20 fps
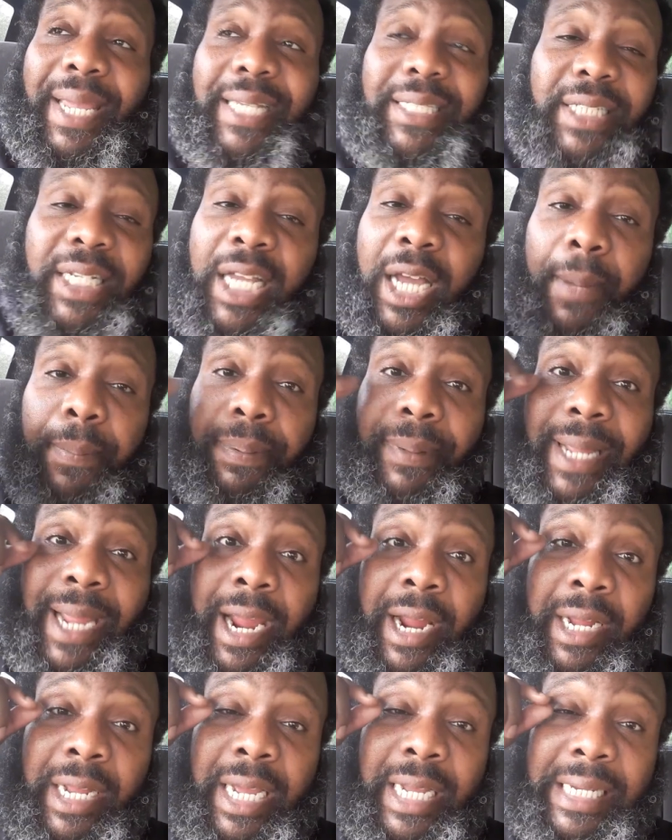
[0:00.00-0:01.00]
good
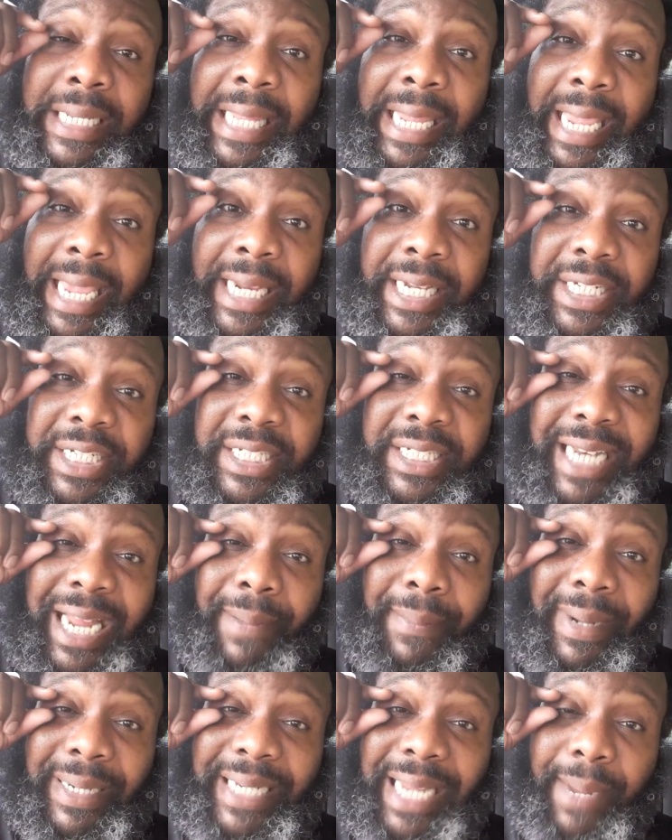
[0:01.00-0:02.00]
player, good kid. He's just
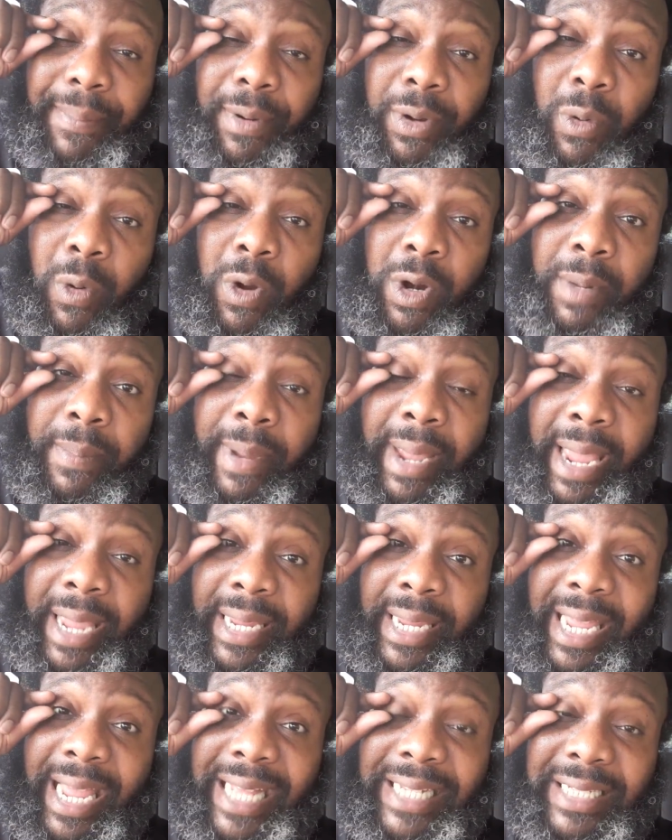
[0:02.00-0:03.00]
not my type of
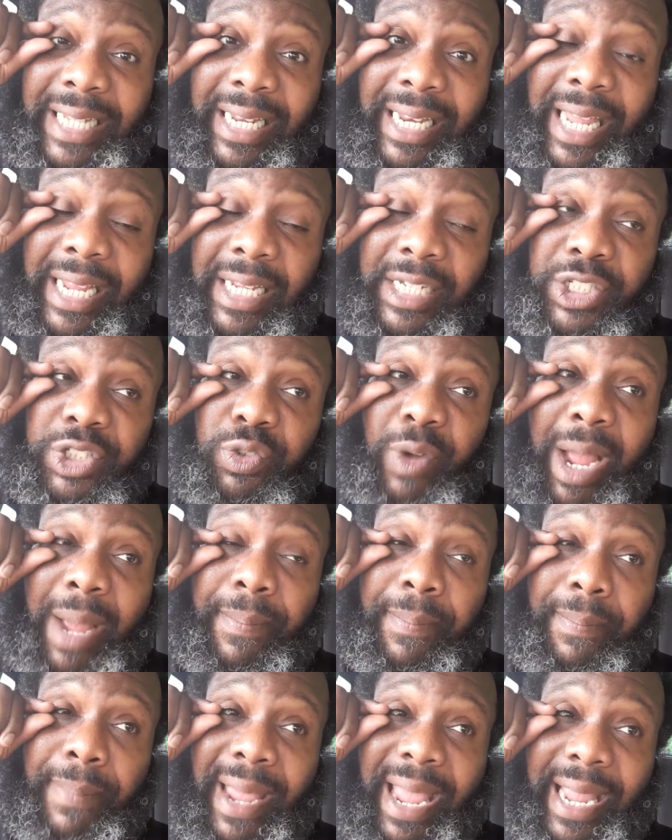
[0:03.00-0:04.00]
quarterback. Yes, I like a
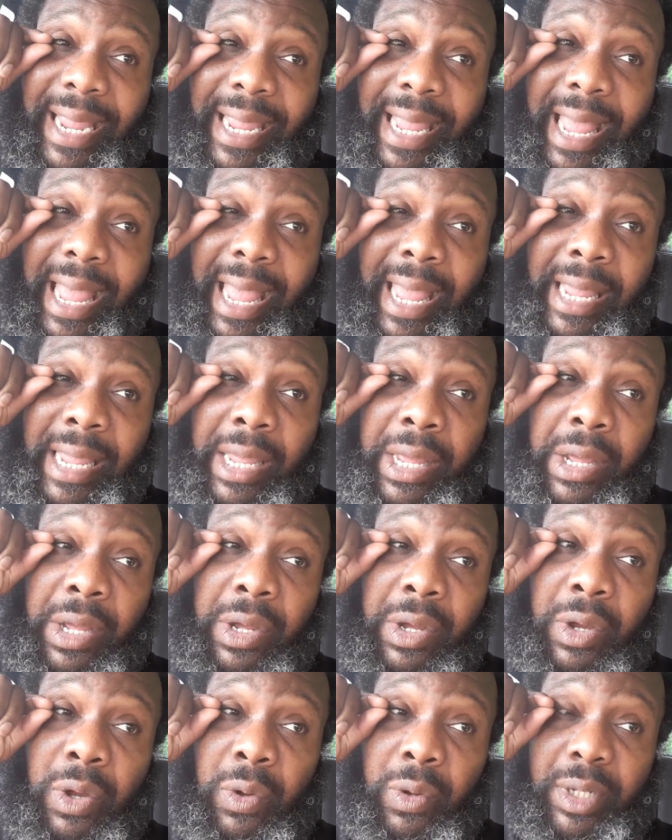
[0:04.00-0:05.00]
drop back guy
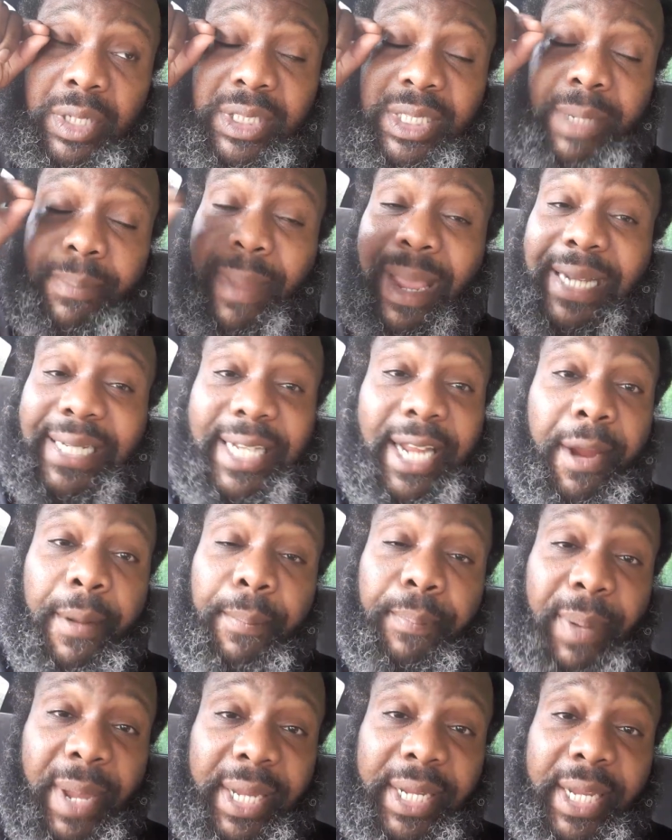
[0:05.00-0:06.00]
who can sit back there
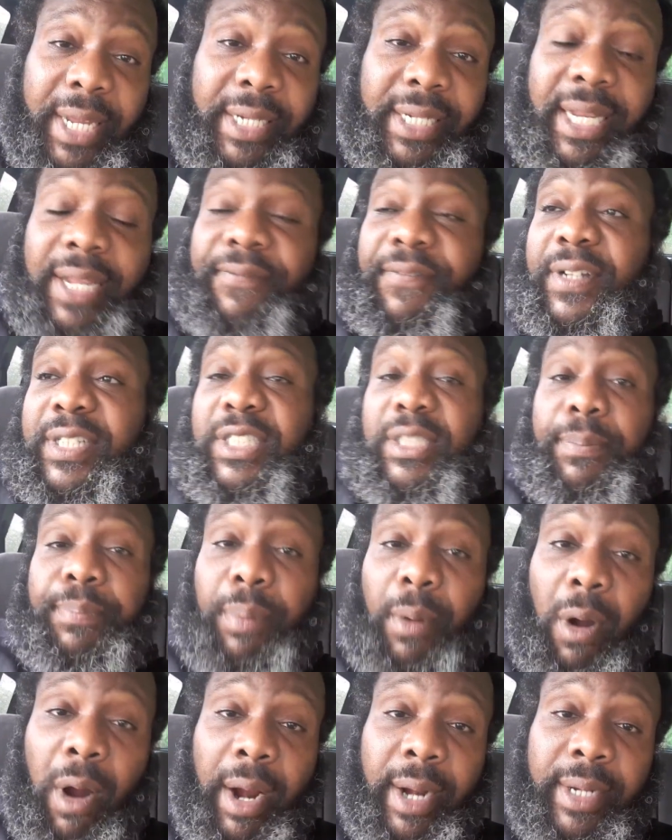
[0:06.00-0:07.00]
and pick your defense
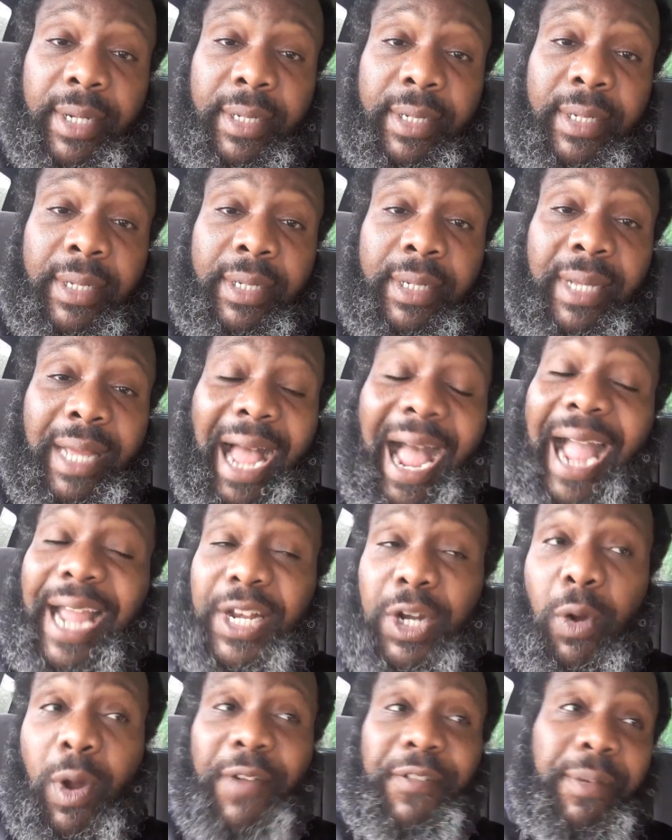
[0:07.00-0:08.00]
apart. I
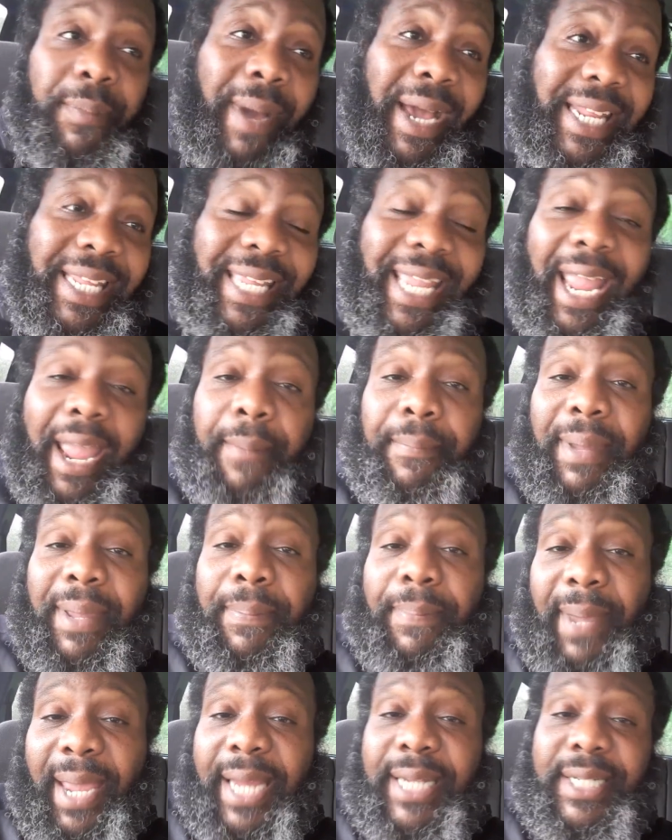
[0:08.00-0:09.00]
know everybody can't be
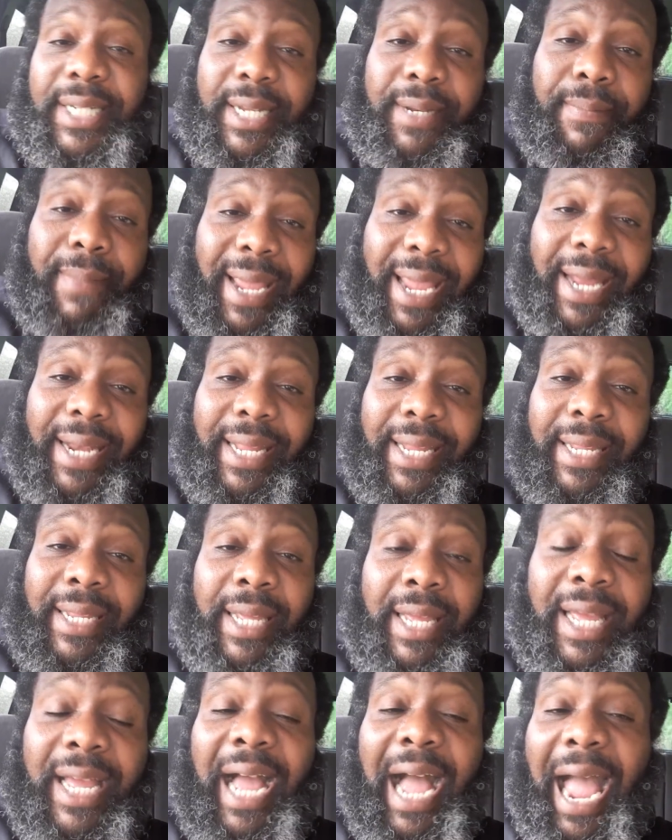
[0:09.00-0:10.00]
Peyton Manning.
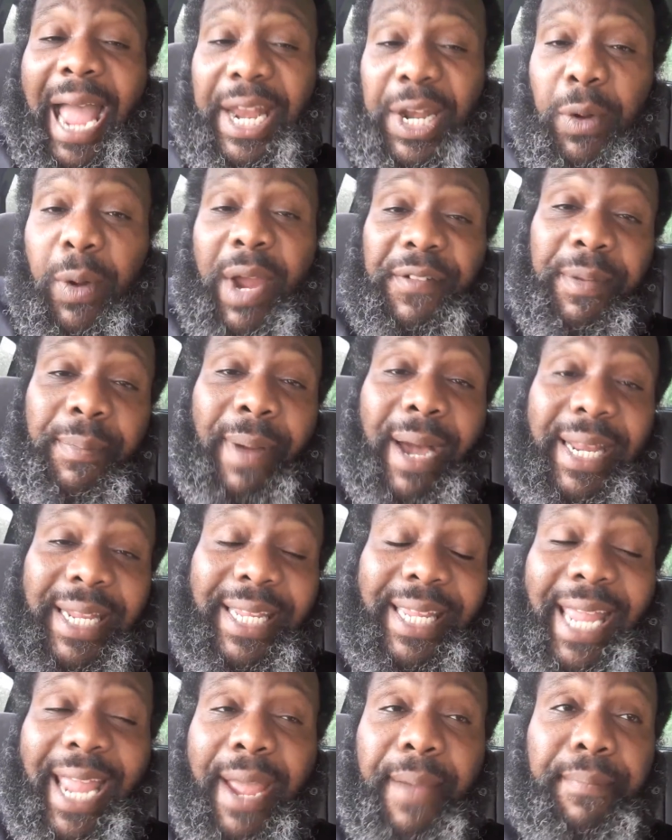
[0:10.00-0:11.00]
I know everybody
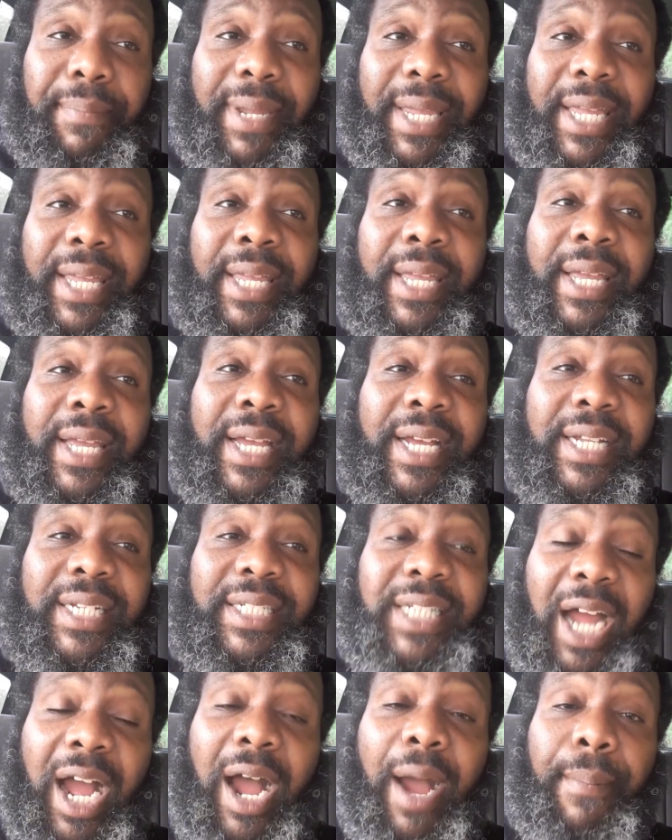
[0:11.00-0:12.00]
can't be
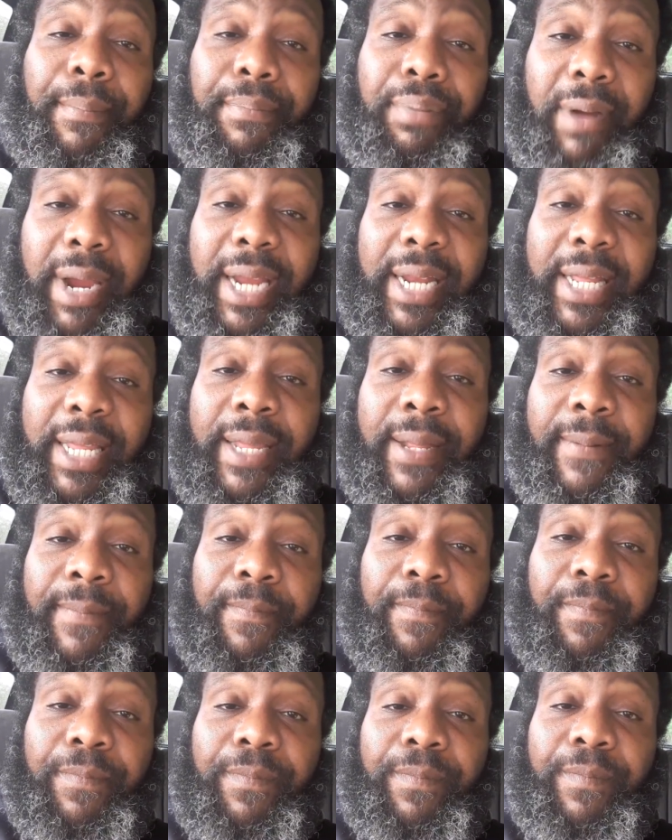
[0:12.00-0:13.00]
Tom Brady,
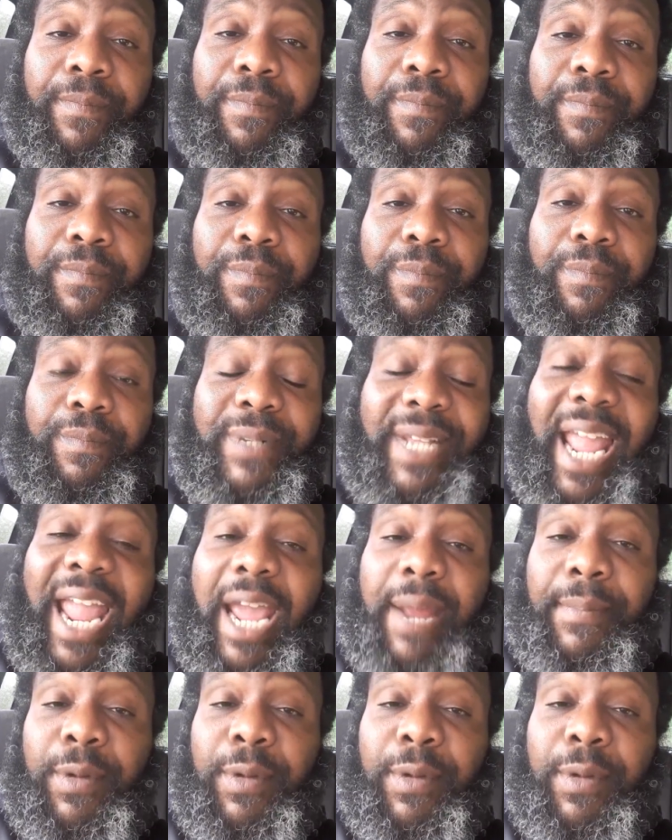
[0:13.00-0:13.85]
Dan